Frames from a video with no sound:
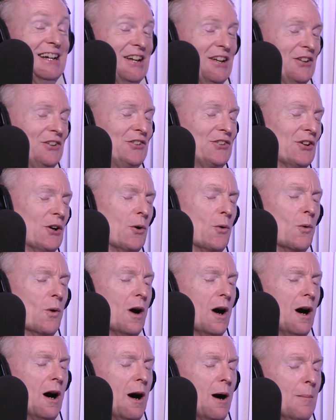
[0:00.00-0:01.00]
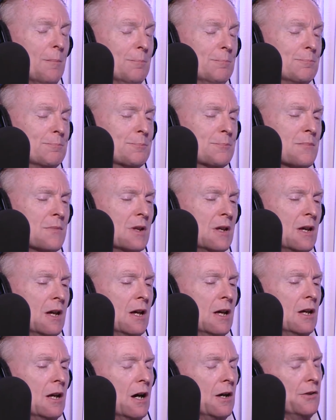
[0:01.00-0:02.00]
So
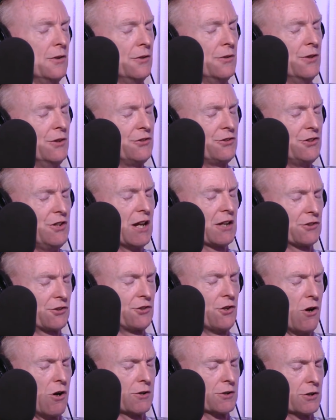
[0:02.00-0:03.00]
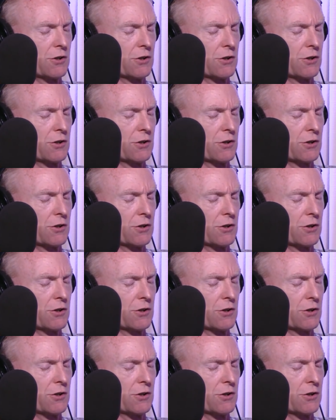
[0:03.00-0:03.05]
this next song